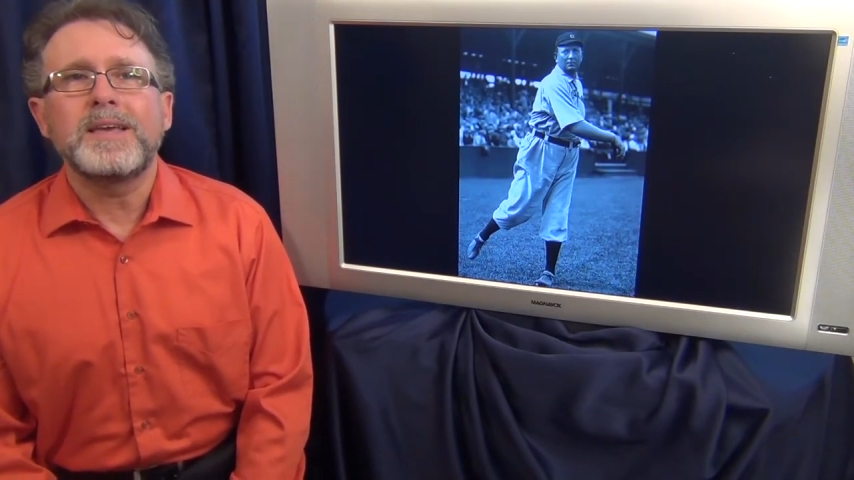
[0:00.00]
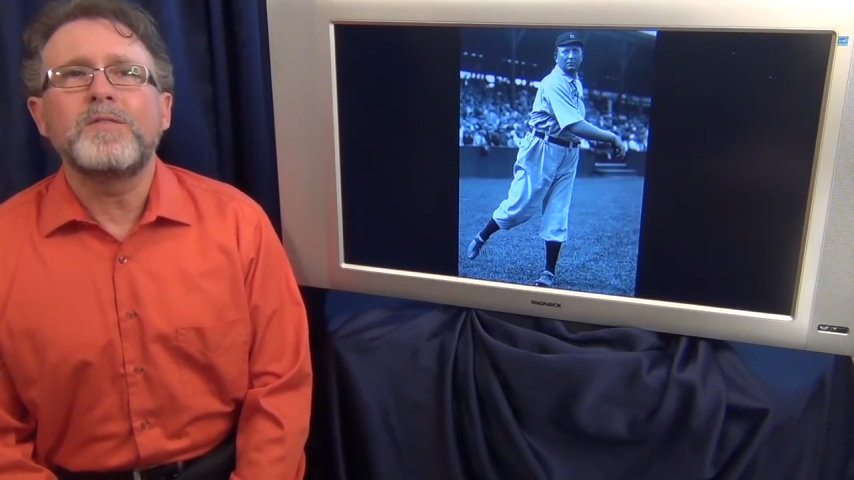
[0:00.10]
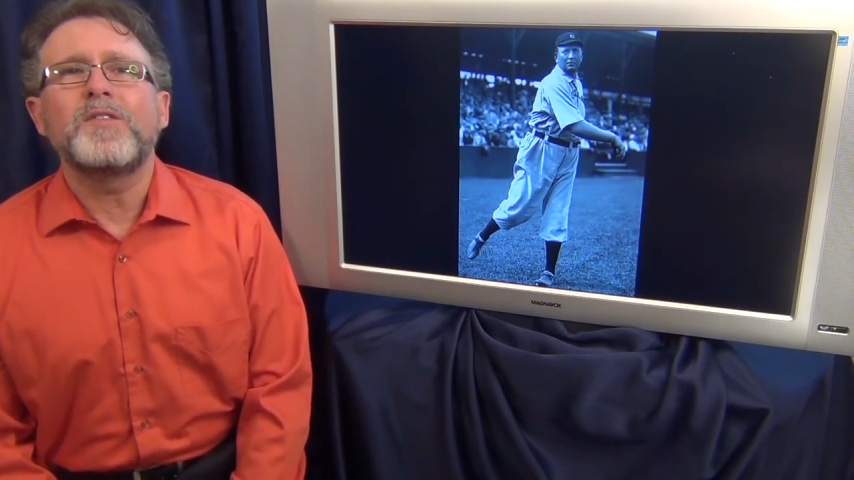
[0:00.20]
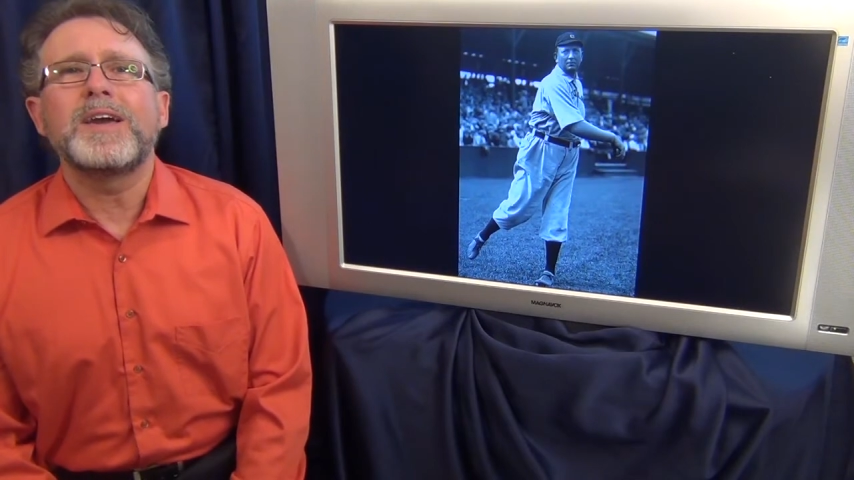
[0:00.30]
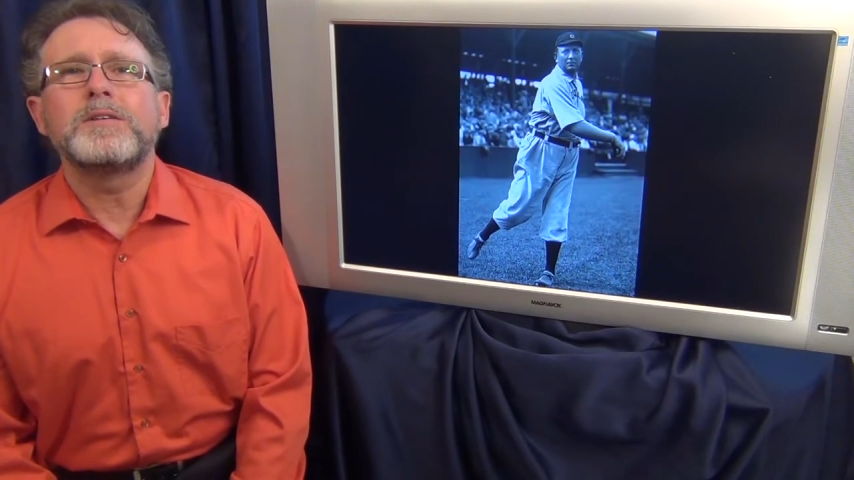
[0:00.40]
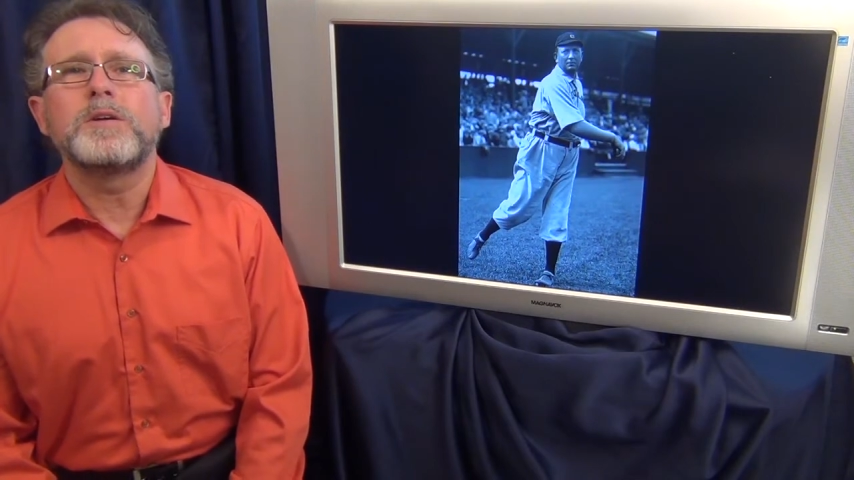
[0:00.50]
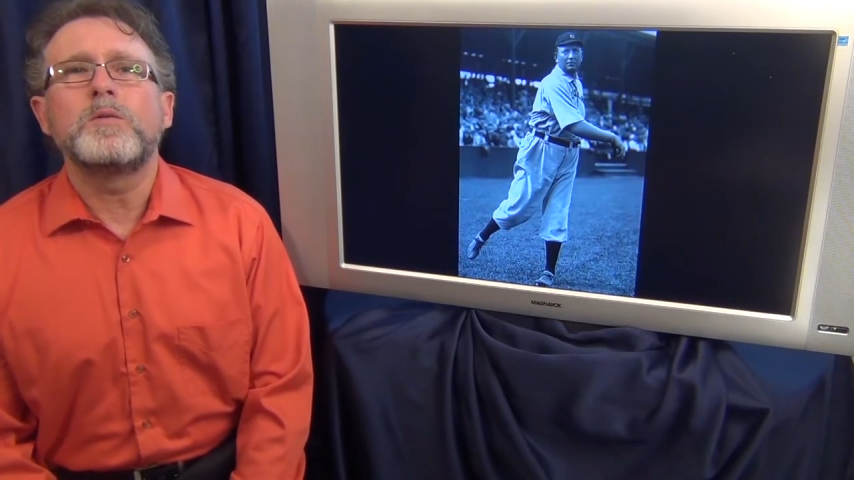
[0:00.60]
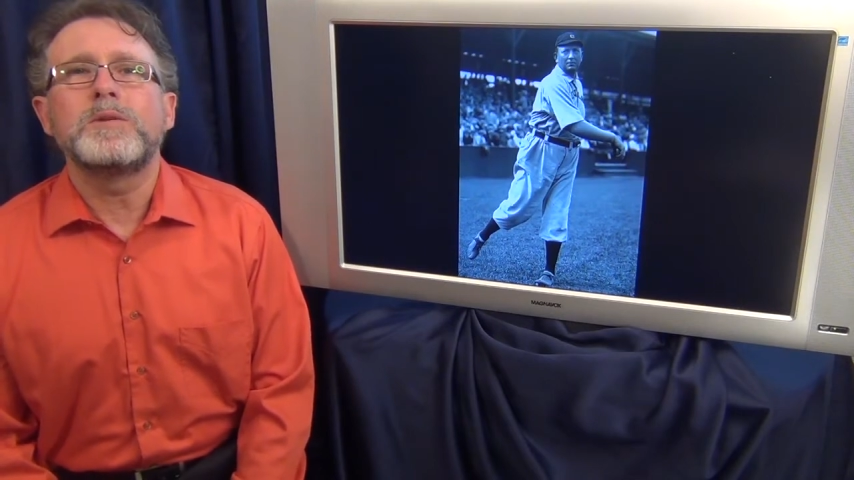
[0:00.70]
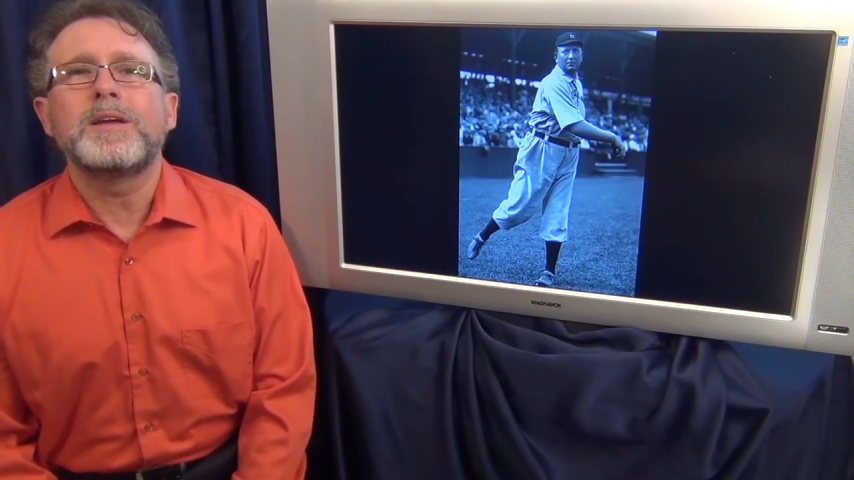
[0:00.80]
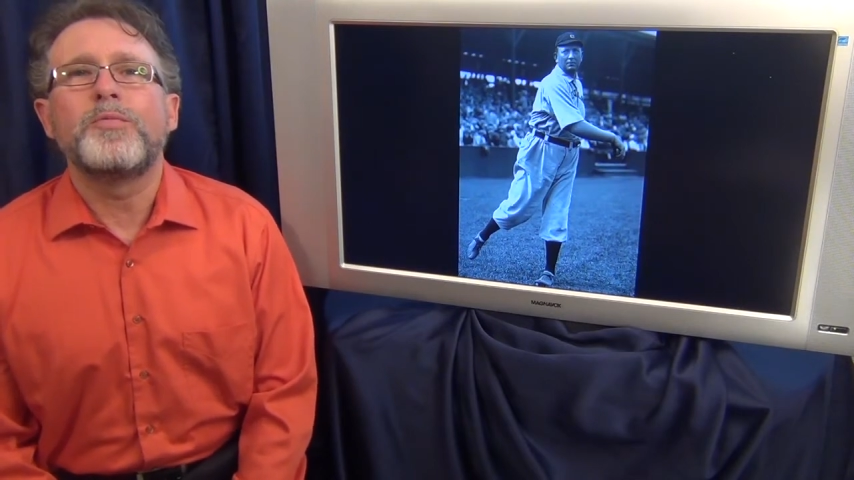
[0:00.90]
he failed
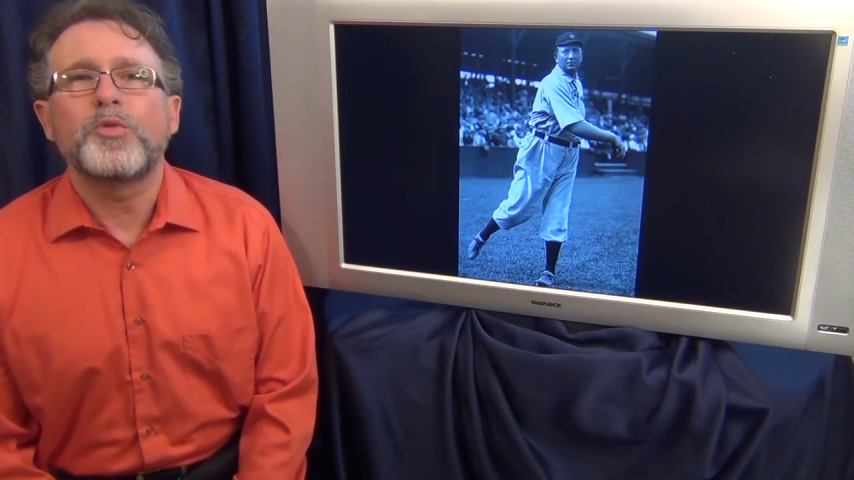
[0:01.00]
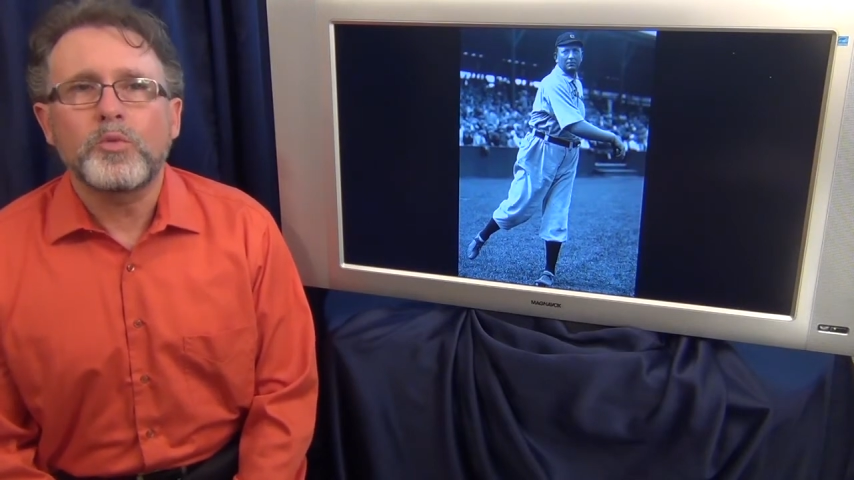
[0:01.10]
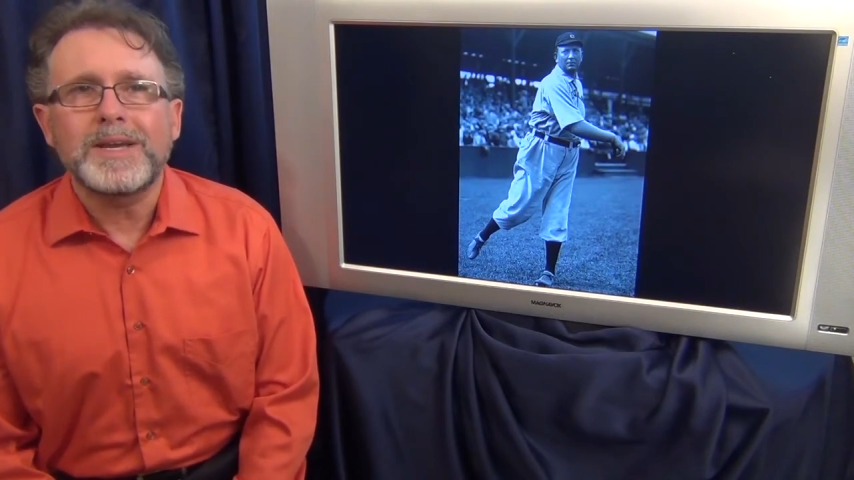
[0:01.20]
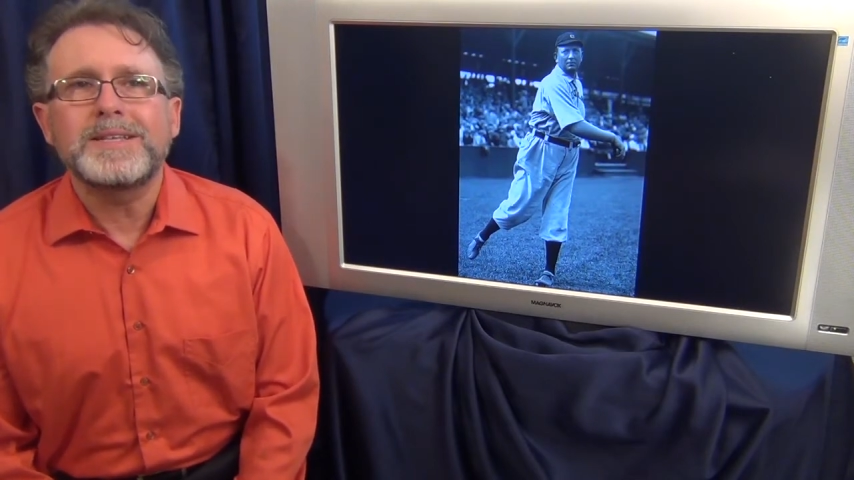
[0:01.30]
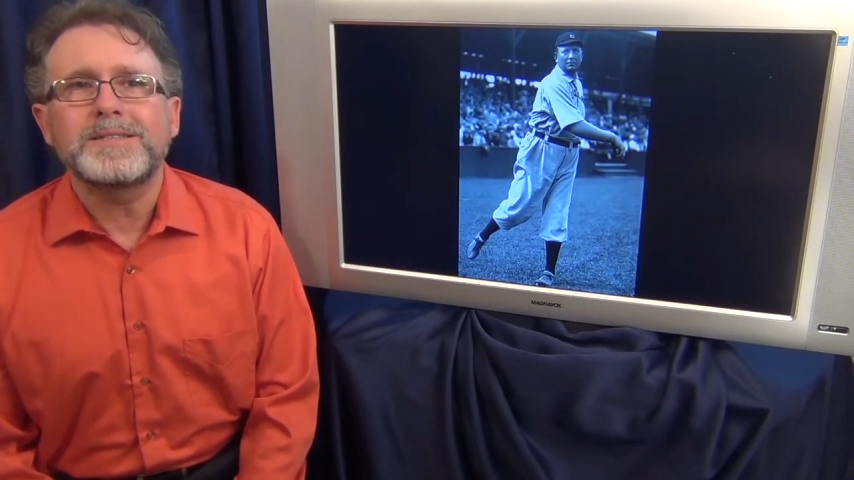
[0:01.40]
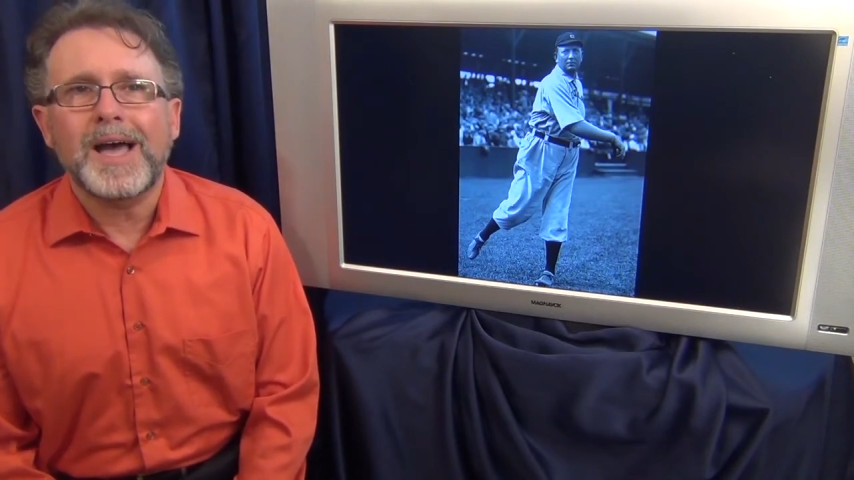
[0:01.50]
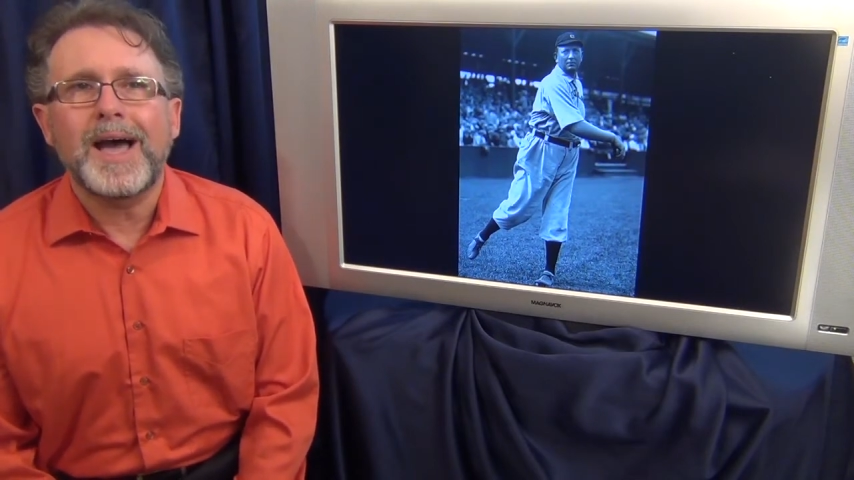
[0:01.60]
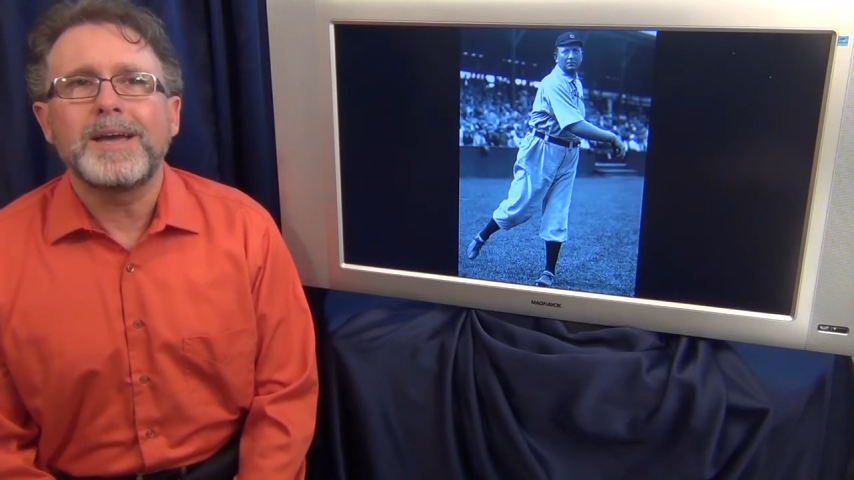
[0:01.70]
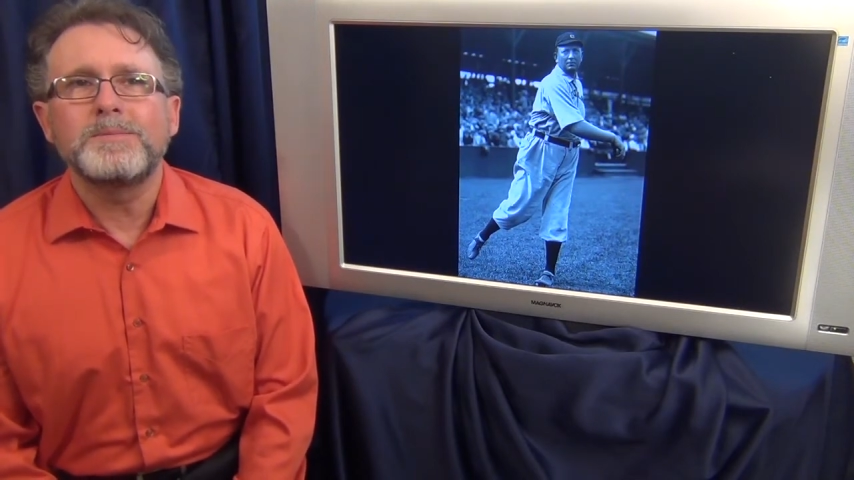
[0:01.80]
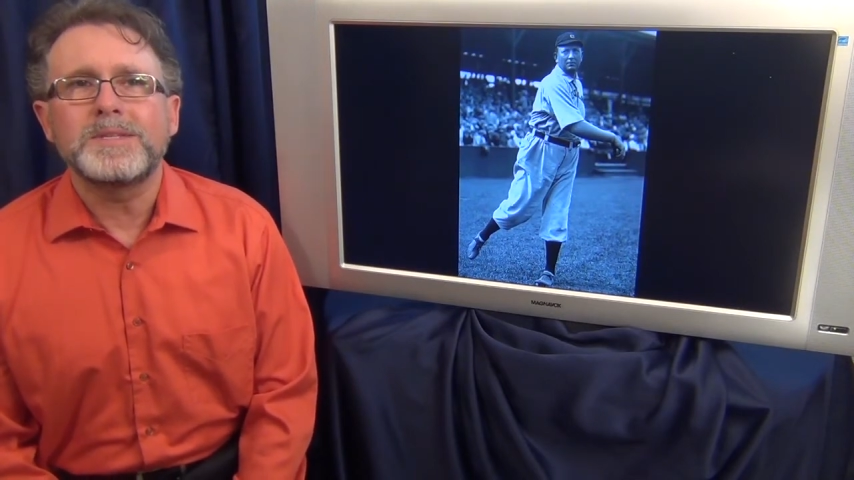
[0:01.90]
only three times